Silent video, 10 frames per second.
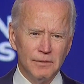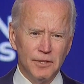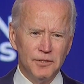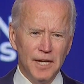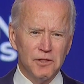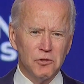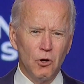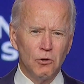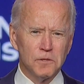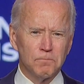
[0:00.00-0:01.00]
The death
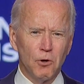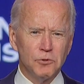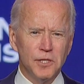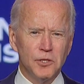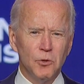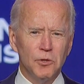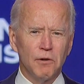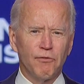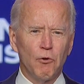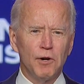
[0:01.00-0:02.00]
toll is approaching
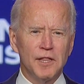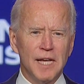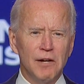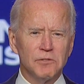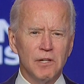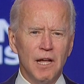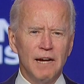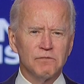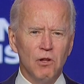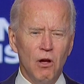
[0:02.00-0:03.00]
240,000
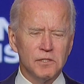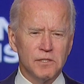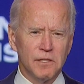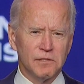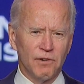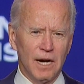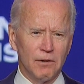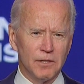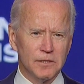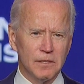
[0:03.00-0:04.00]
lives lost to this
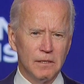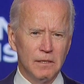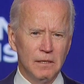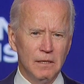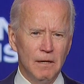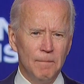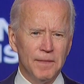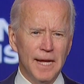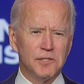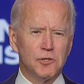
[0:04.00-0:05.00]
virus.
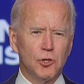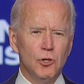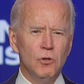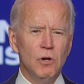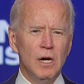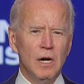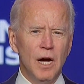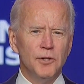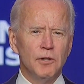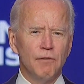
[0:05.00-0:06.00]
That's
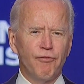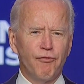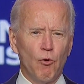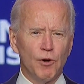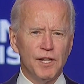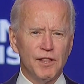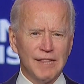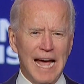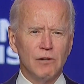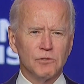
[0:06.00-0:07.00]

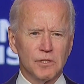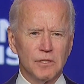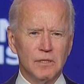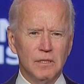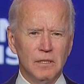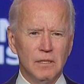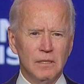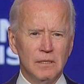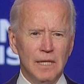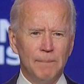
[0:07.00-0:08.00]
240,000
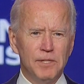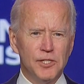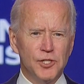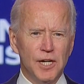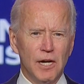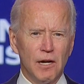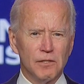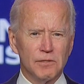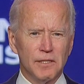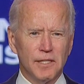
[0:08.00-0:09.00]
empty
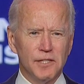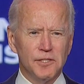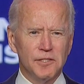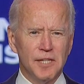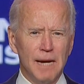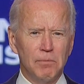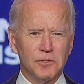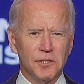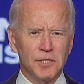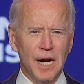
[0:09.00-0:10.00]
chairs, kitchen
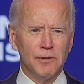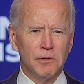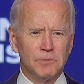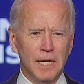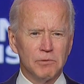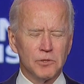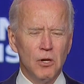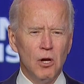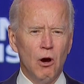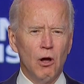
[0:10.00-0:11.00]
tables, and dining room tables
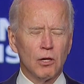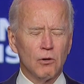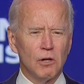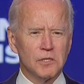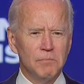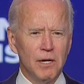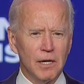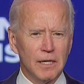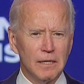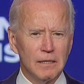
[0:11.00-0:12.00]
all across
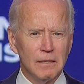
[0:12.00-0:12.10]
America.